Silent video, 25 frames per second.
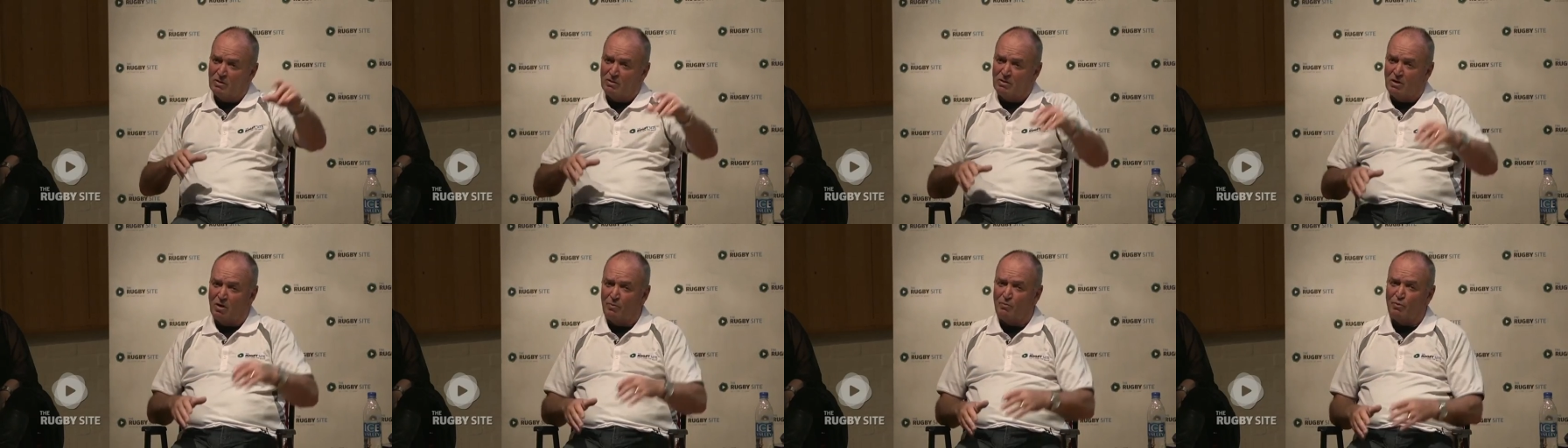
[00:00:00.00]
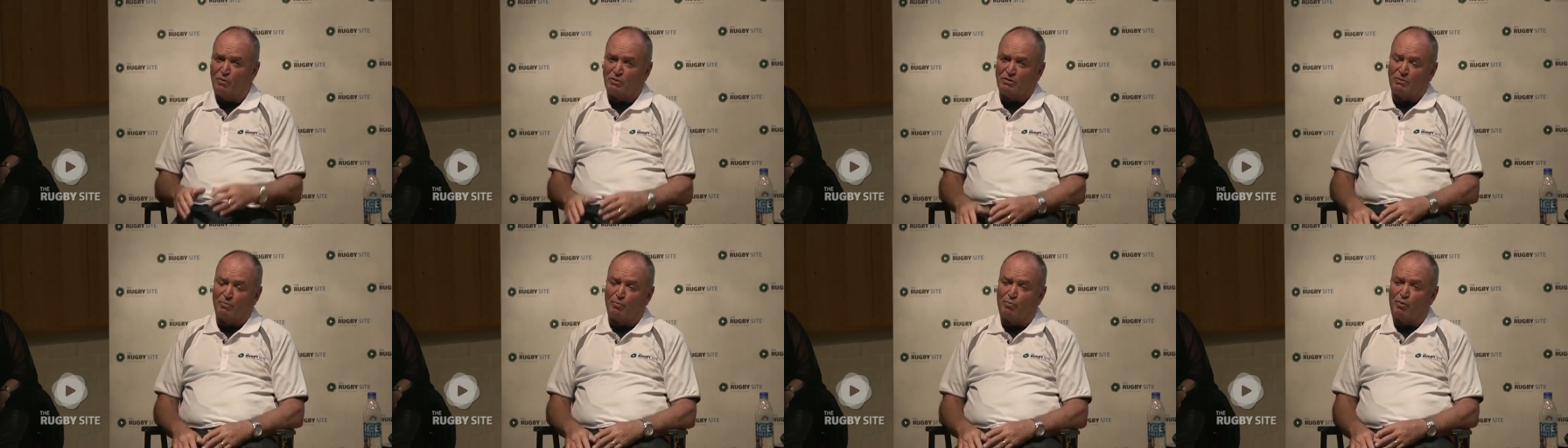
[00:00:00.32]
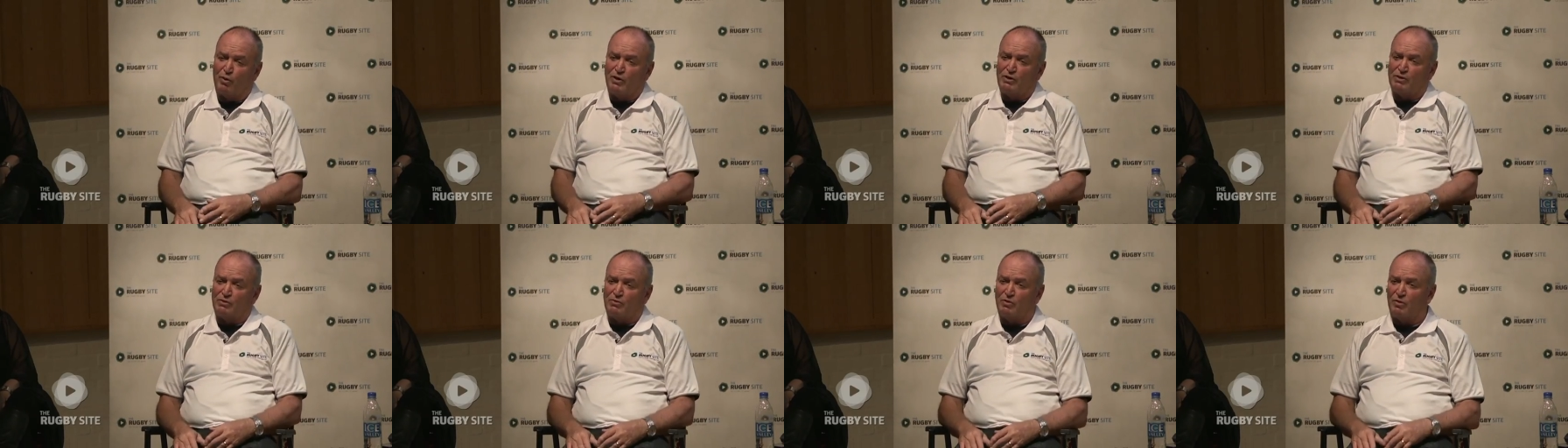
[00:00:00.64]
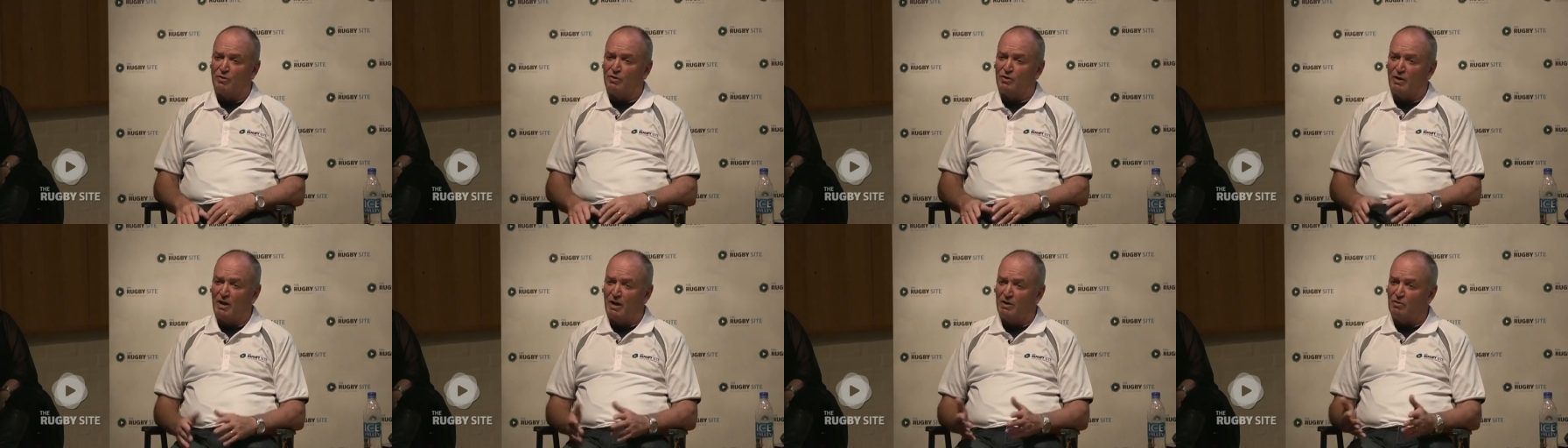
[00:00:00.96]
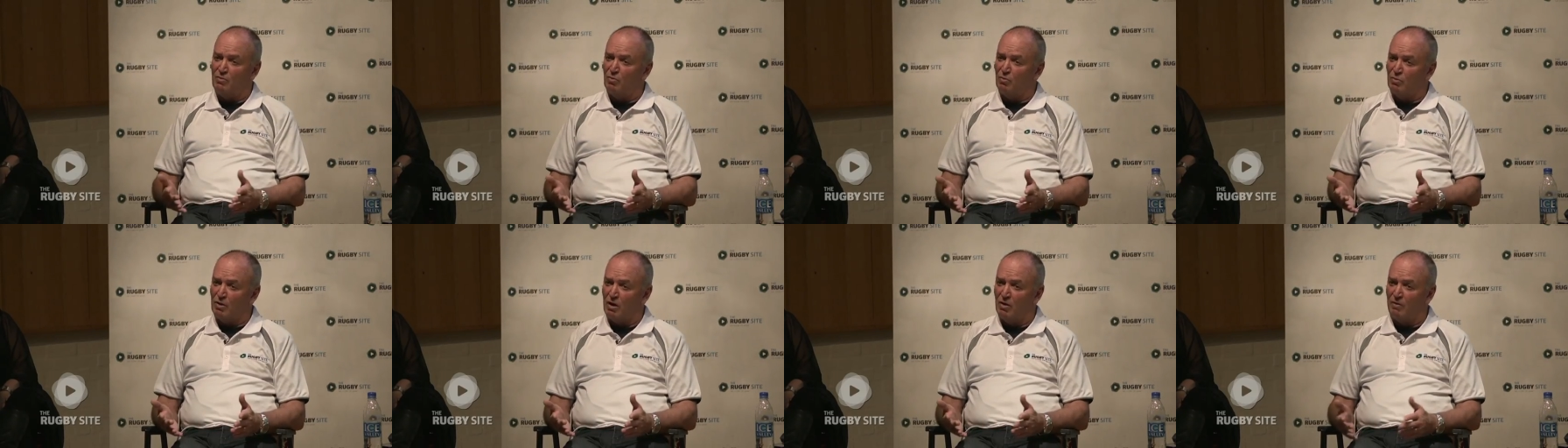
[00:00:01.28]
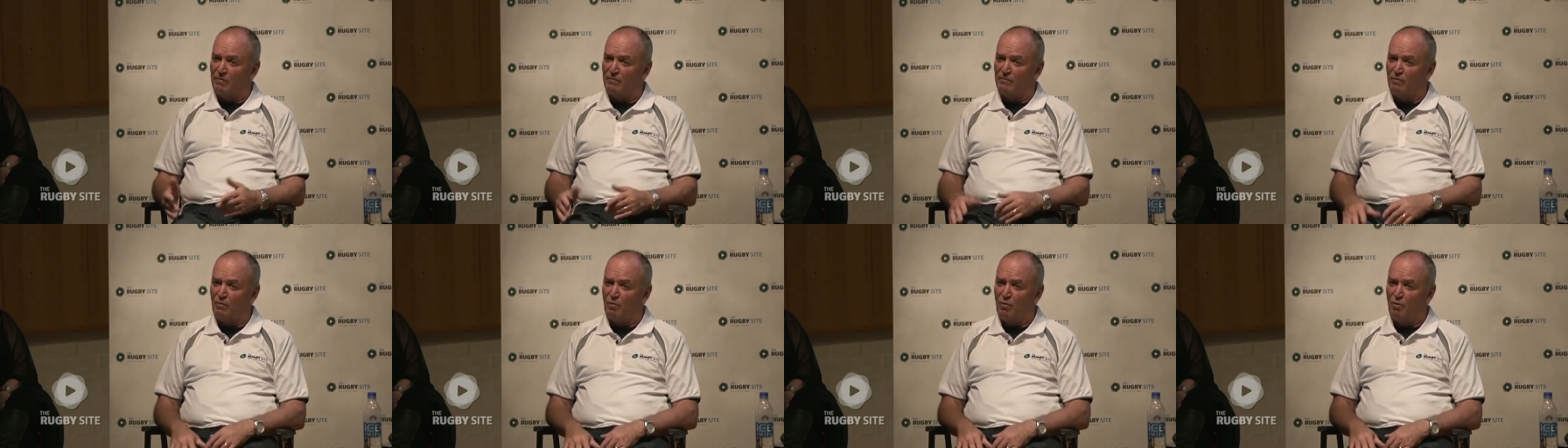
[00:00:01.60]
they'll put some pressure on Daniel
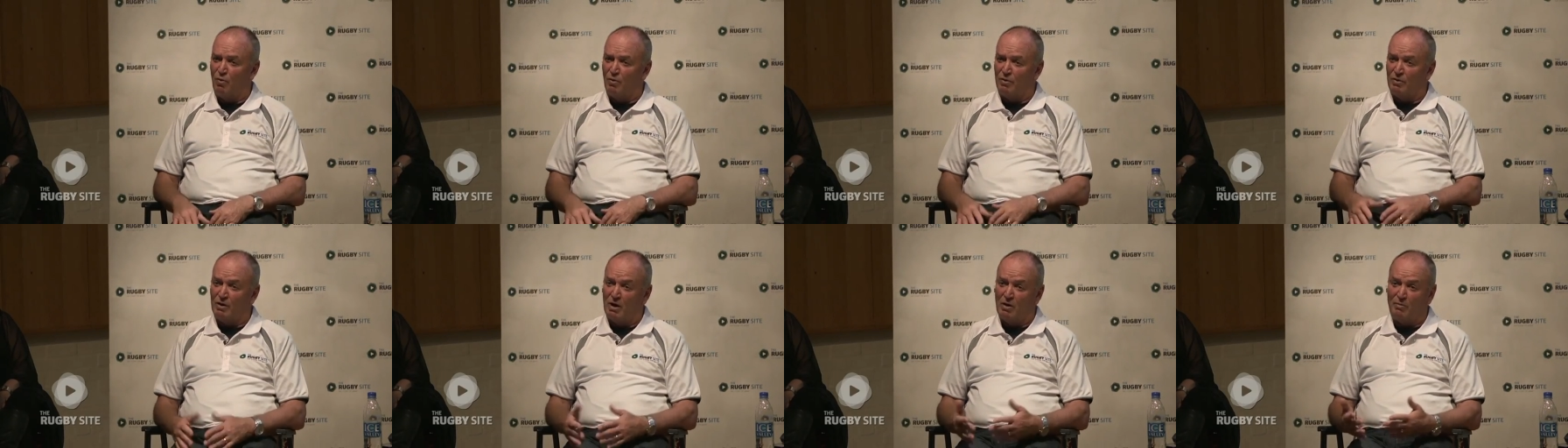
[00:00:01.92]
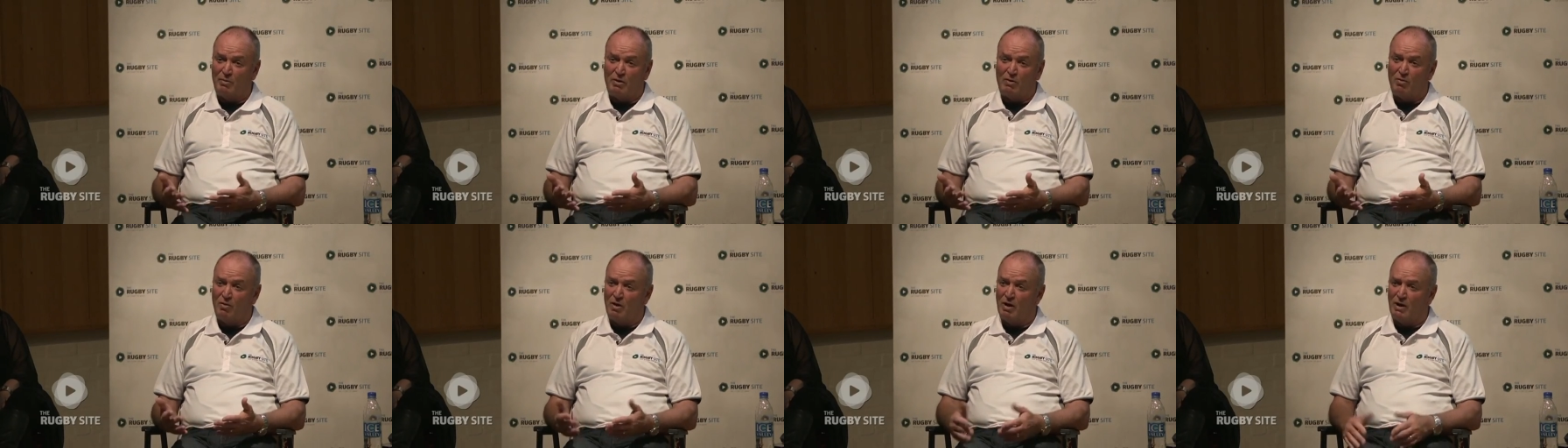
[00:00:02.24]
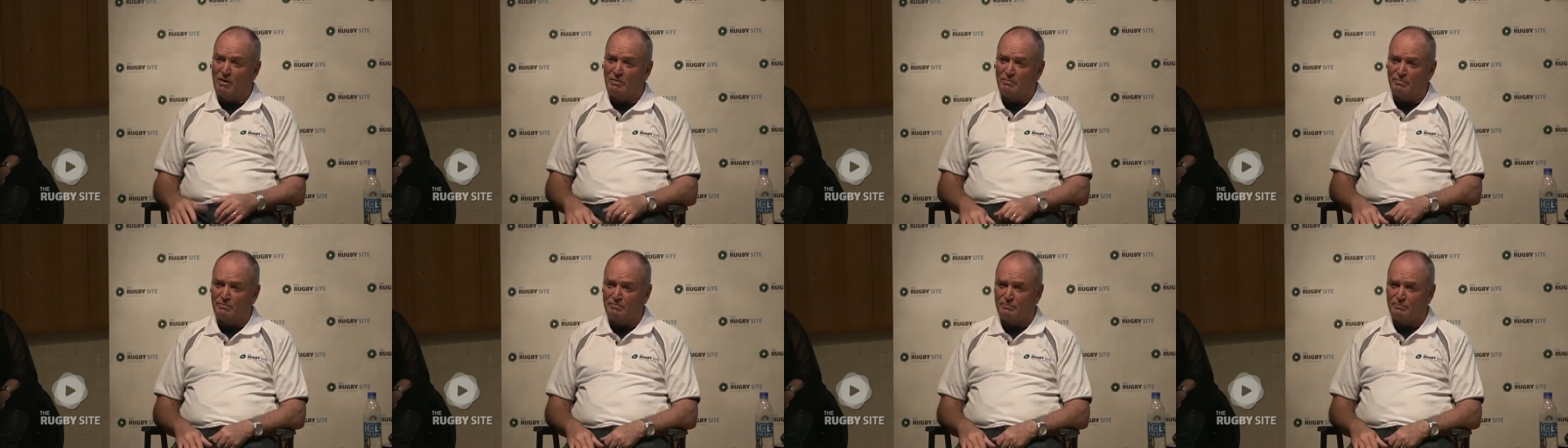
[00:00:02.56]
going forward, and that'll be great.